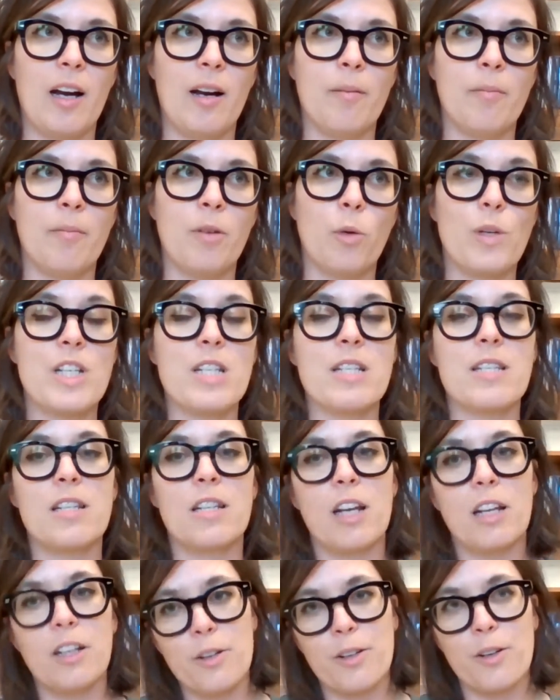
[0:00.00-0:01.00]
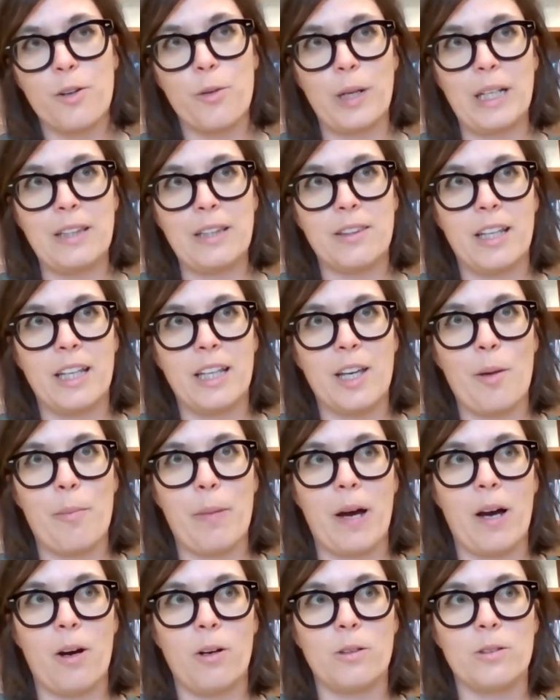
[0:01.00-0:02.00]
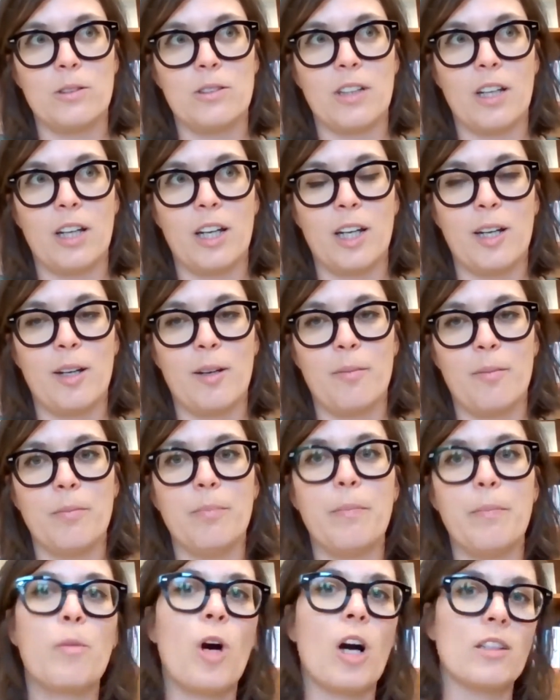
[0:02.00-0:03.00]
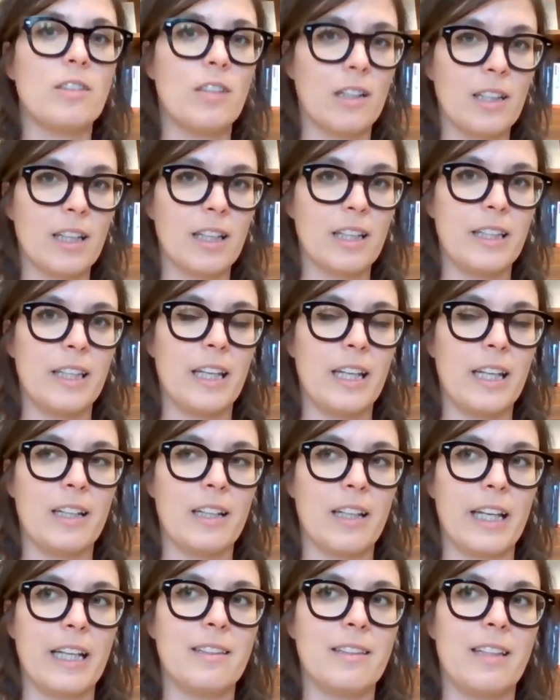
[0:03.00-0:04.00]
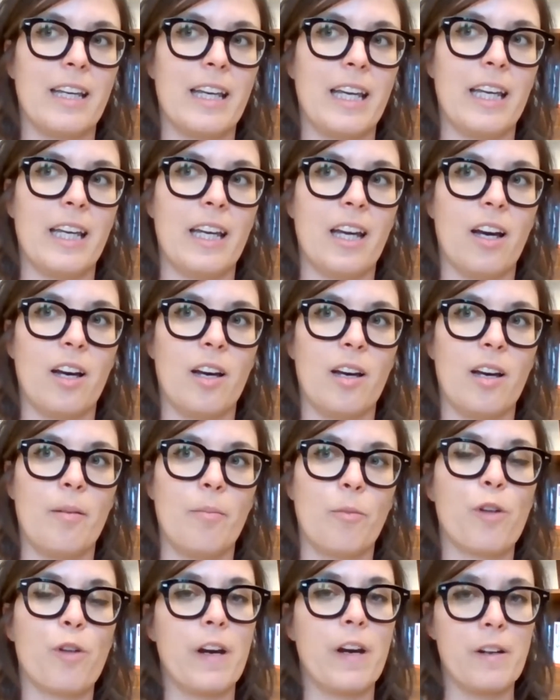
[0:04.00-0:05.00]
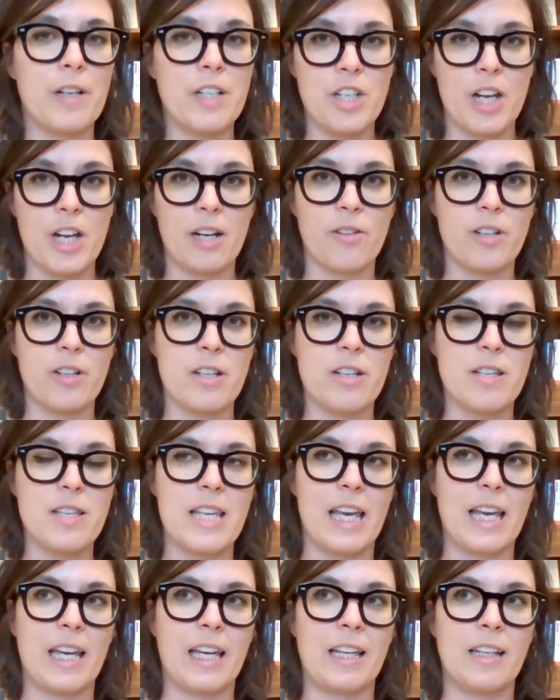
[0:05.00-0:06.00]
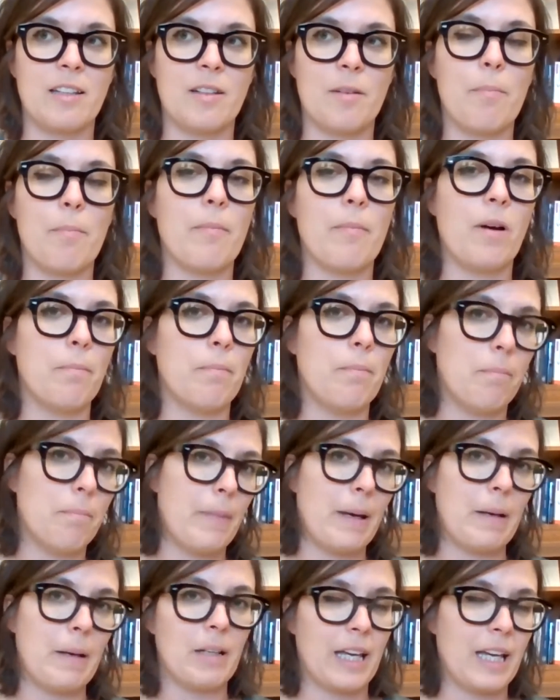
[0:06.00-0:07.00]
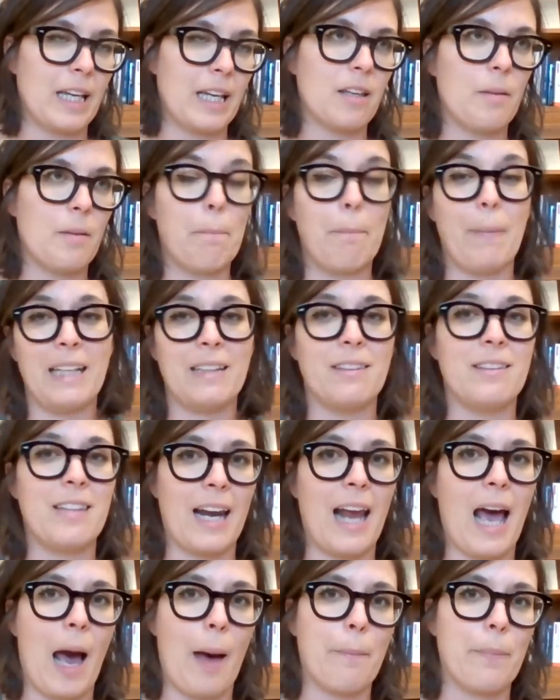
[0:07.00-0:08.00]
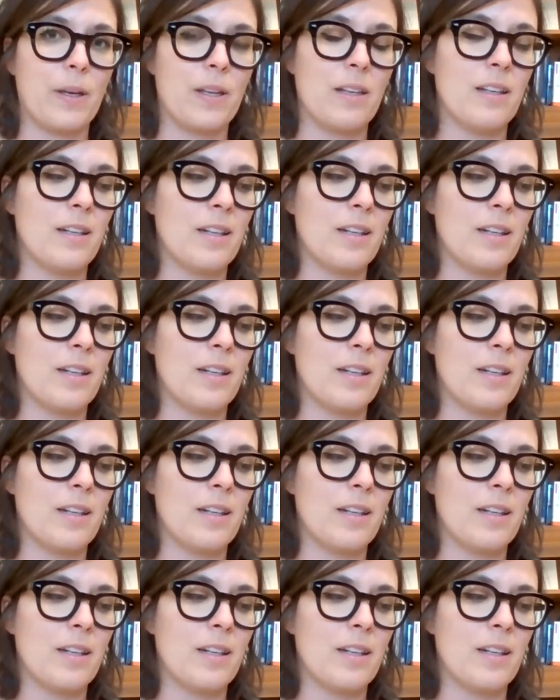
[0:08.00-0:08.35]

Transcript: which is another great thing about Mémoire d'Encrier. They were very generous and made that happen.